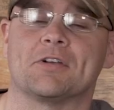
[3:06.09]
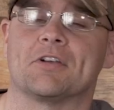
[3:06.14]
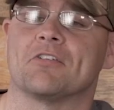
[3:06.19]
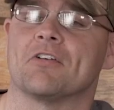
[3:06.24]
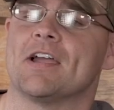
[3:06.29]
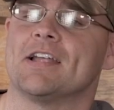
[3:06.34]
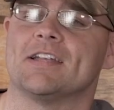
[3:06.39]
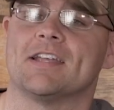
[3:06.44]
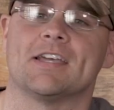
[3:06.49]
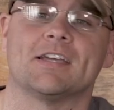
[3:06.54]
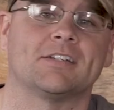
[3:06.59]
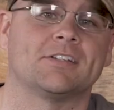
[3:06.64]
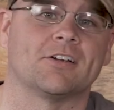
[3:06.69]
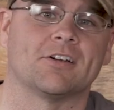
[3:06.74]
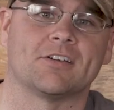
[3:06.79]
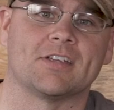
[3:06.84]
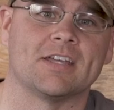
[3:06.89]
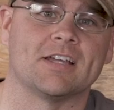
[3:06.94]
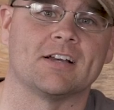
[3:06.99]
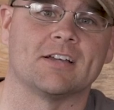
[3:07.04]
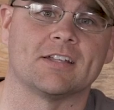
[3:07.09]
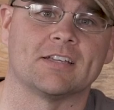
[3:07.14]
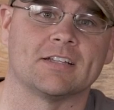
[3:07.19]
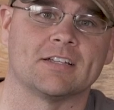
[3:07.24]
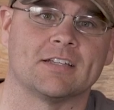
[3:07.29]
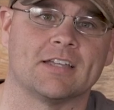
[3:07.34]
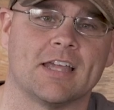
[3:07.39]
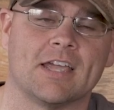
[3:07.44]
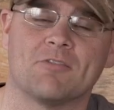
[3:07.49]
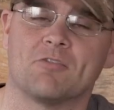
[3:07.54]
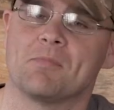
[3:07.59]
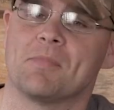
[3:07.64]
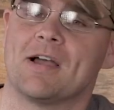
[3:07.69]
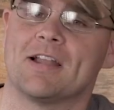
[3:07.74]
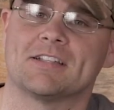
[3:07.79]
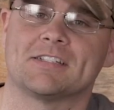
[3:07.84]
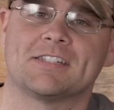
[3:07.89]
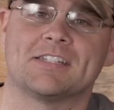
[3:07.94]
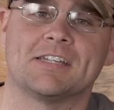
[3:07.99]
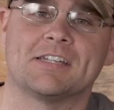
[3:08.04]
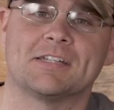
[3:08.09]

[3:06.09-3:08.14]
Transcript: to a great day of turkey hunting. Everybody's